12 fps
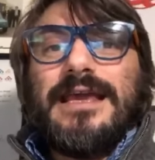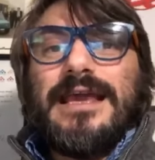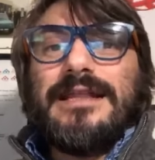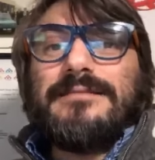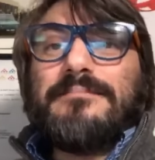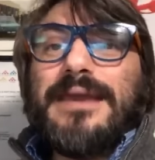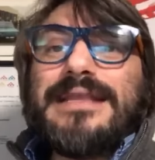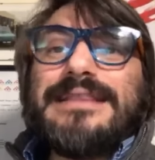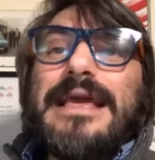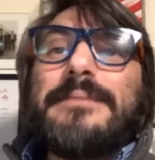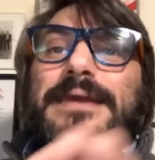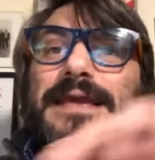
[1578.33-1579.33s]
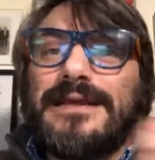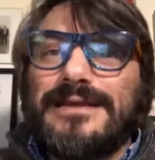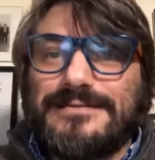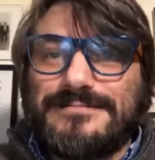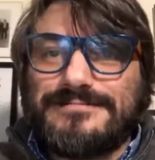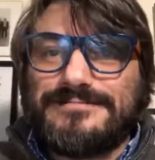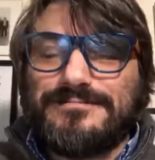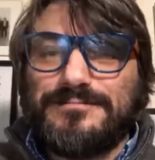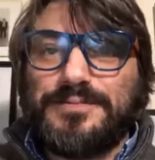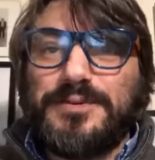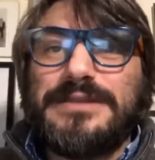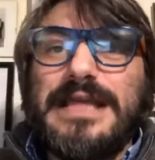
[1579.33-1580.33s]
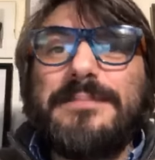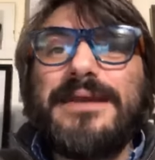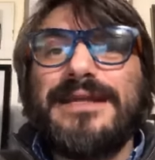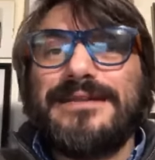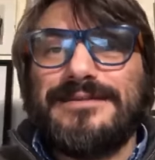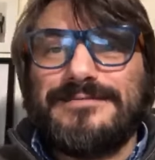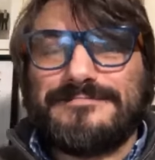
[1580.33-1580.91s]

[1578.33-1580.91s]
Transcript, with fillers: and make them in. Put them in.